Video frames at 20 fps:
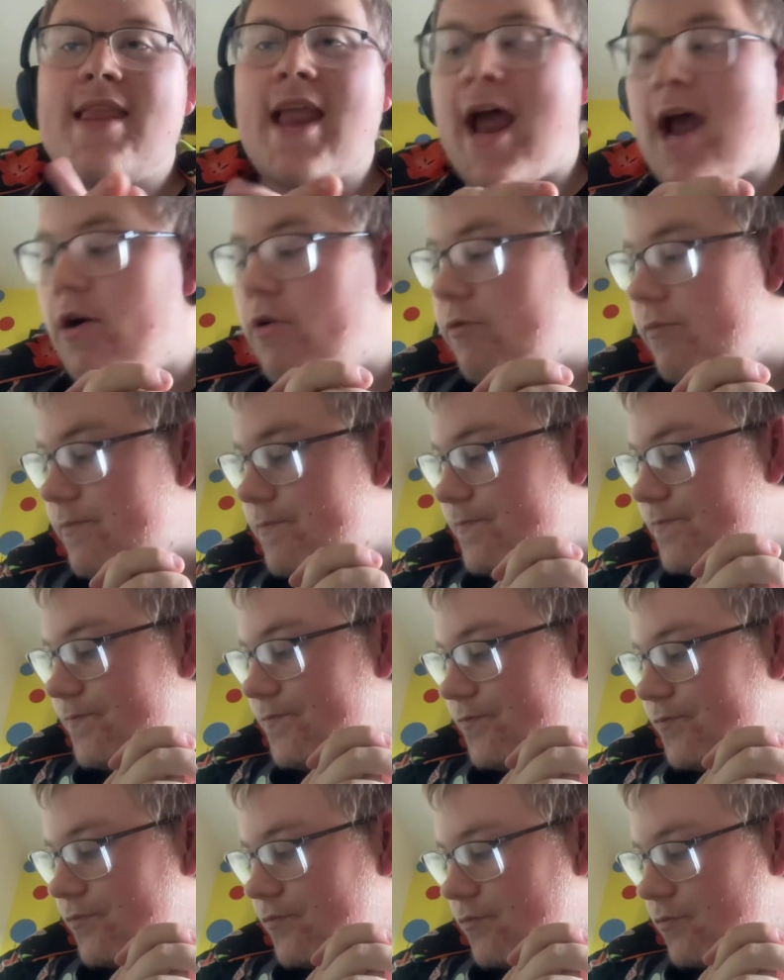Now
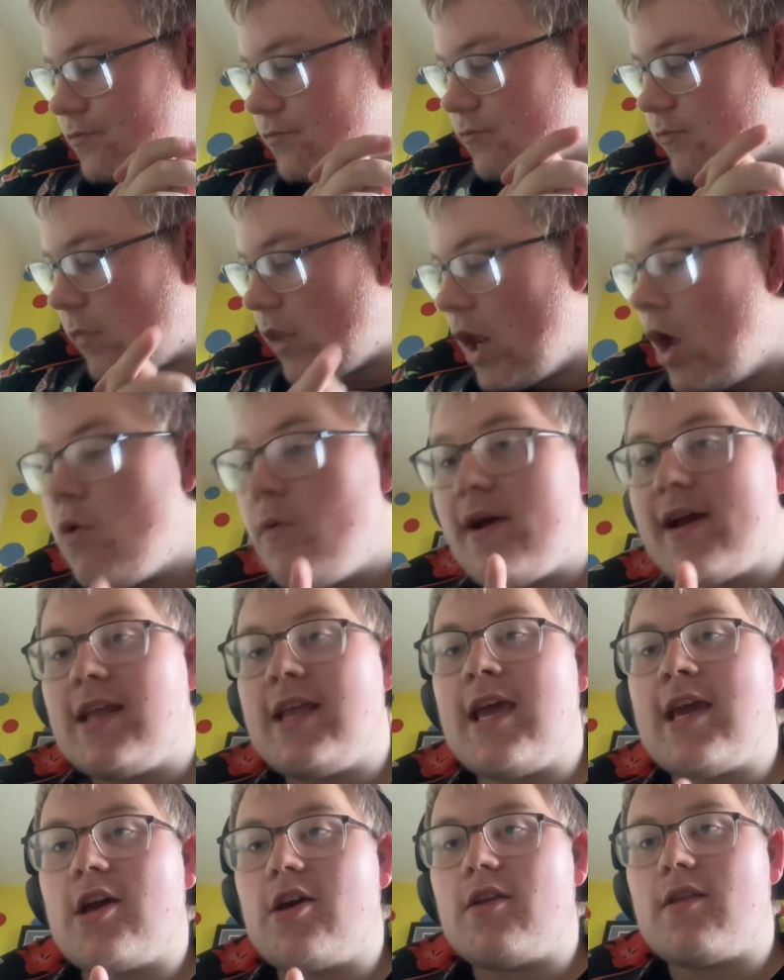
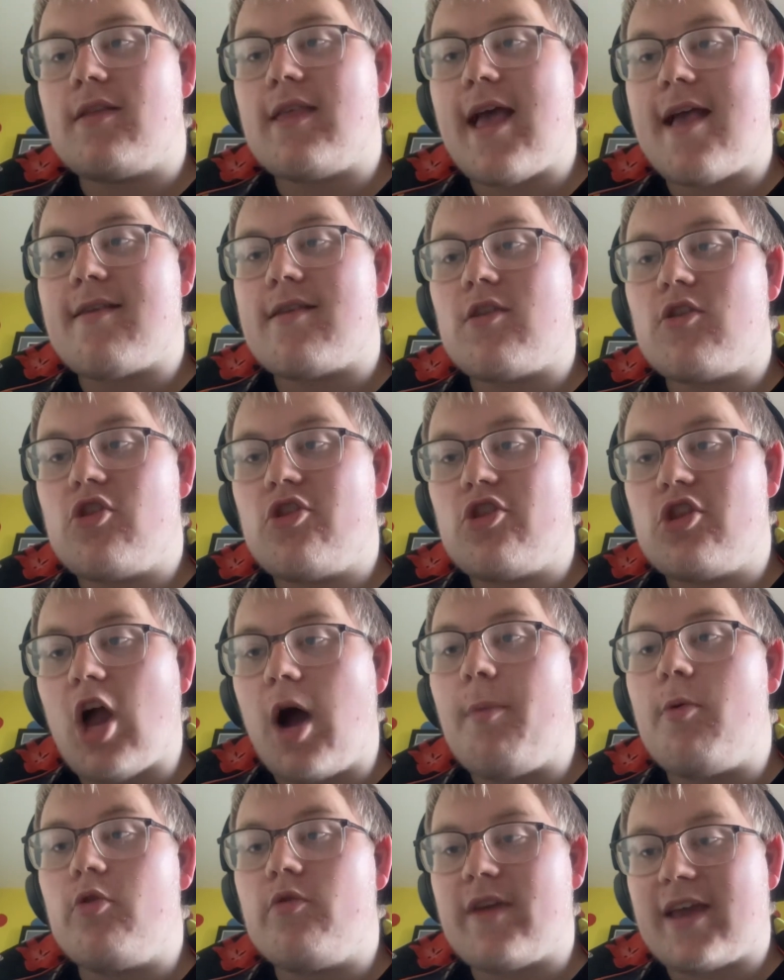there's
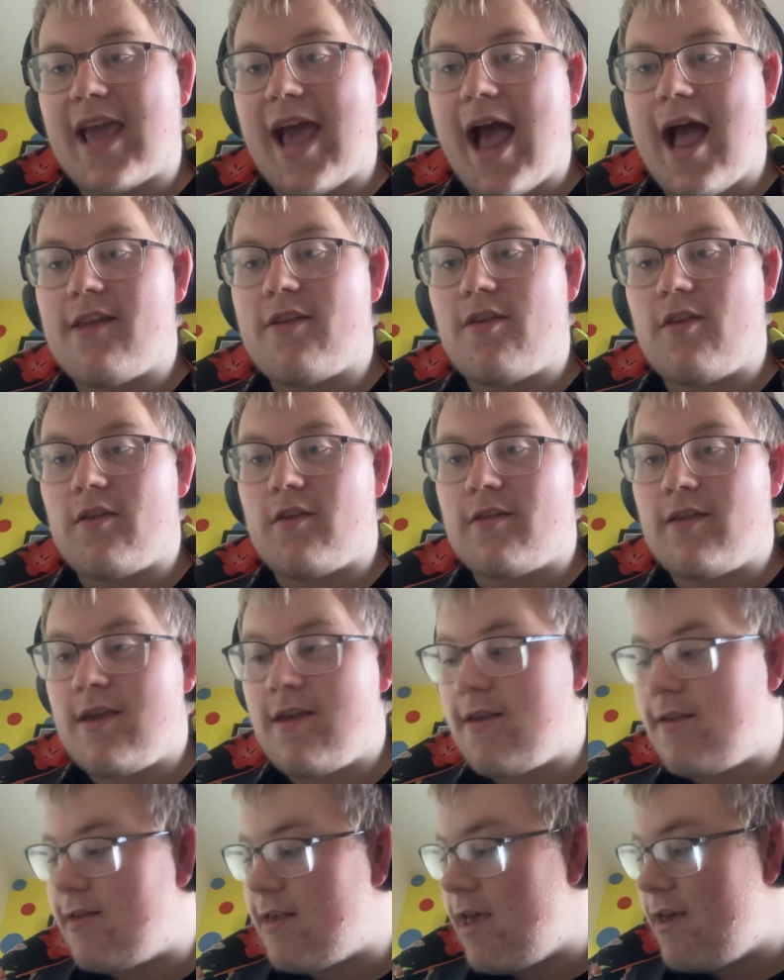double the characters on
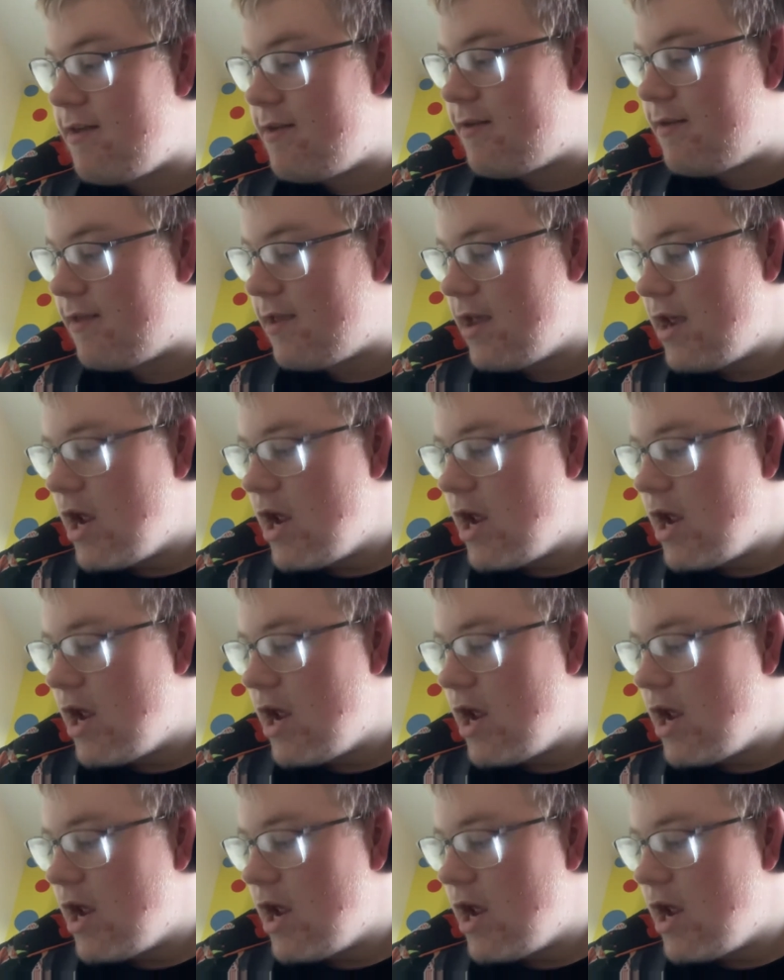this list.